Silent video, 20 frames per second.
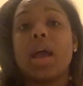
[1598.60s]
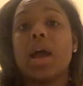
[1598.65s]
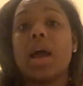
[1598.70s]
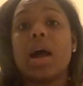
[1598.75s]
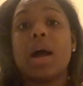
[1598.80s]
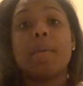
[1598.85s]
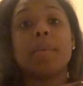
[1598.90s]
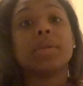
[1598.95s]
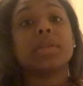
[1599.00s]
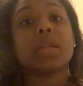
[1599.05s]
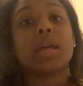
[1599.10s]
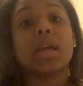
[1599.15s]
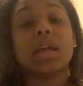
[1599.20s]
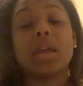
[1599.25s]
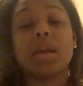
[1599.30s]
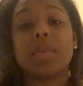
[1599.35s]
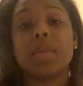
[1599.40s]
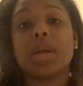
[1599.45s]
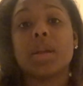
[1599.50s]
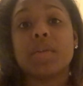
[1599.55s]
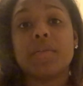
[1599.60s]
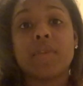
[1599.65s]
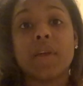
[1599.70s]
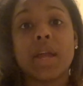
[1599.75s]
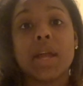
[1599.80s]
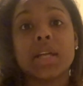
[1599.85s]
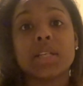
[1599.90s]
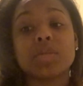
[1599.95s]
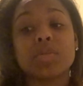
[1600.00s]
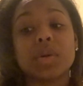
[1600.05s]
I'm gonna thank him in
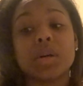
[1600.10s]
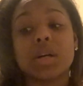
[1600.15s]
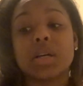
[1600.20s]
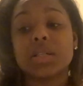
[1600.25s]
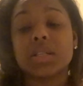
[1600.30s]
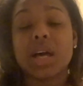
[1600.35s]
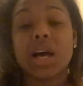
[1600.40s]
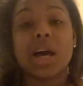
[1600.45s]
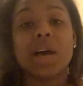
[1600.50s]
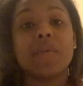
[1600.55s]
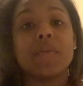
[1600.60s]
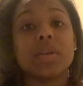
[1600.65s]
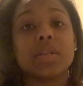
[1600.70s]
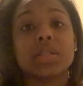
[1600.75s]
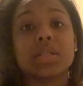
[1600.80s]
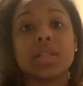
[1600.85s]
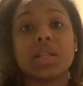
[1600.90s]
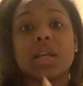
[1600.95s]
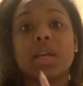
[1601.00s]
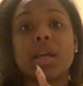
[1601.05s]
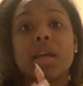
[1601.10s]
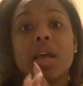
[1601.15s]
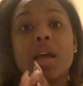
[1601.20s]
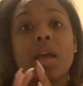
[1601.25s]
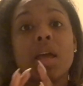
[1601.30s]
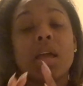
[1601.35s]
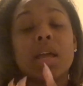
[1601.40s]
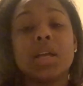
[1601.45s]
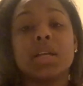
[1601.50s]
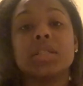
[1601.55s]
advance, because obviously
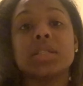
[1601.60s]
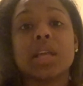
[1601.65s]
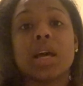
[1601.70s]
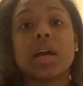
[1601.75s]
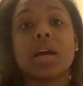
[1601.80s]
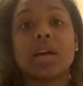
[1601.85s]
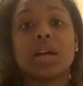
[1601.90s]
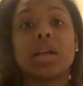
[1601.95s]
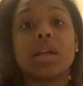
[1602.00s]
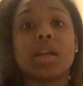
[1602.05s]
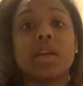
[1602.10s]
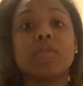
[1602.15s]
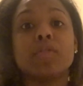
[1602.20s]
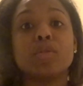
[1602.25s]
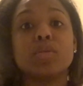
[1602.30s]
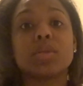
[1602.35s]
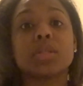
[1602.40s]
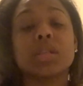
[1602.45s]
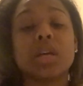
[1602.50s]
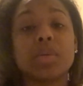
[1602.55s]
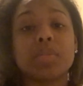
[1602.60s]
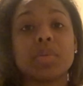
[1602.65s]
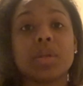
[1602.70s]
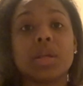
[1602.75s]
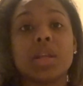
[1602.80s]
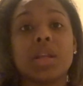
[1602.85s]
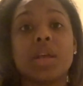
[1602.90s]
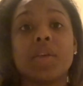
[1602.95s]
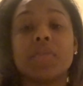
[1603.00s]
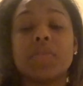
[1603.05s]
he's not gonna give you
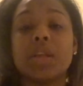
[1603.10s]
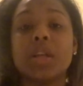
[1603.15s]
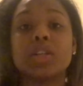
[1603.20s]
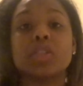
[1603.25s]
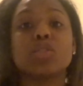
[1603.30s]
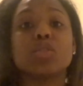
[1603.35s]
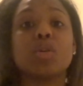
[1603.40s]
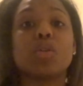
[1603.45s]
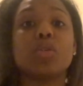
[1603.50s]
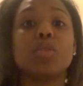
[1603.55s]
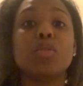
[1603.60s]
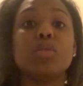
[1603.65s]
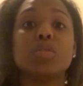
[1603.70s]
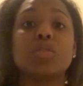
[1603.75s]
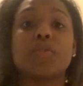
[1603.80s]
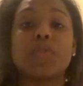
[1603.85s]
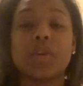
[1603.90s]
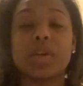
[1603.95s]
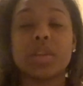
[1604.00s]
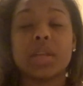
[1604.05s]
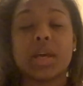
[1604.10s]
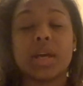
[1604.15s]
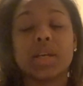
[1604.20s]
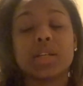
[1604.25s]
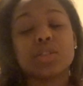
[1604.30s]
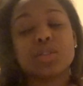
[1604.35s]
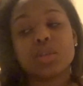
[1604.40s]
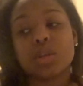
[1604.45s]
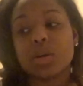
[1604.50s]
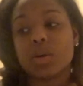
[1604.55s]
something if there's no use for that.
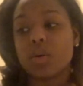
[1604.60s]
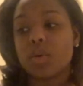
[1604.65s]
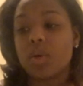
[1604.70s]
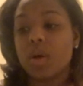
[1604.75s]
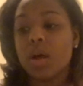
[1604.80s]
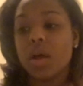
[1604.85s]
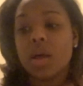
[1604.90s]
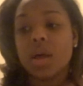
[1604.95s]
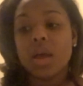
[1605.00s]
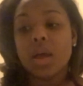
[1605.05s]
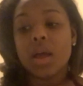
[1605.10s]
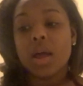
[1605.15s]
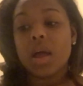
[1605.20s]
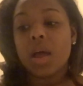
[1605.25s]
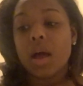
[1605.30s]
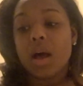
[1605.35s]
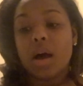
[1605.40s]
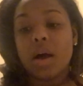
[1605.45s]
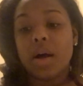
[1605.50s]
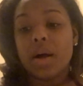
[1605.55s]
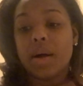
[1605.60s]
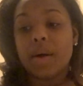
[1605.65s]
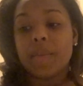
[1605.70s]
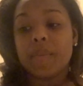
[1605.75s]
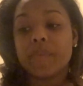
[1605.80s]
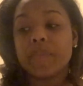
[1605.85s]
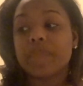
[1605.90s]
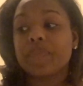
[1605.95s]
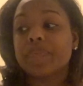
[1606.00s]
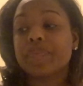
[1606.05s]
So
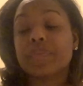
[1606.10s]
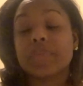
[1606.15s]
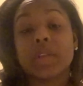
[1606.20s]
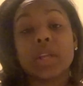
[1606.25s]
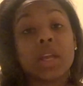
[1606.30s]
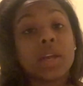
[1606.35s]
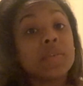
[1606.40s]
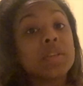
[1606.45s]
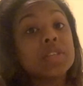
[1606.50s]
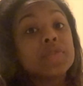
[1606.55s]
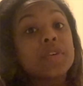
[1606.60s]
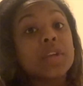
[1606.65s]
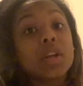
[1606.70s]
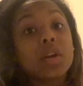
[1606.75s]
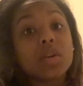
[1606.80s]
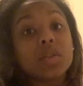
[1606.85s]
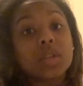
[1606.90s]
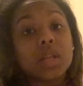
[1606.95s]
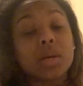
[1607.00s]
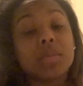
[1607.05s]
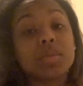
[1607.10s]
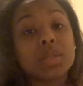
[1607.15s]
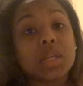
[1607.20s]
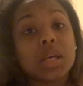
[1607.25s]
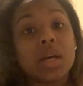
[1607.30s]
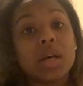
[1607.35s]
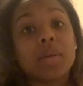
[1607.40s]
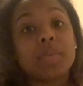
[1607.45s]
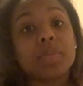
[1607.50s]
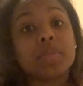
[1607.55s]
give this video a thumbs
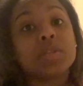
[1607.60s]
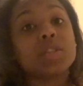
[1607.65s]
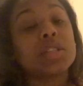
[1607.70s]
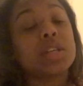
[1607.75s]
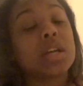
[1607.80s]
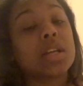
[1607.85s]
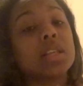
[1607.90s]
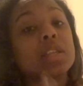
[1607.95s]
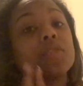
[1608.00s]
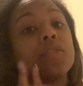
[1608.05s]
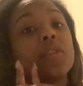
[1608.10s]
up, share this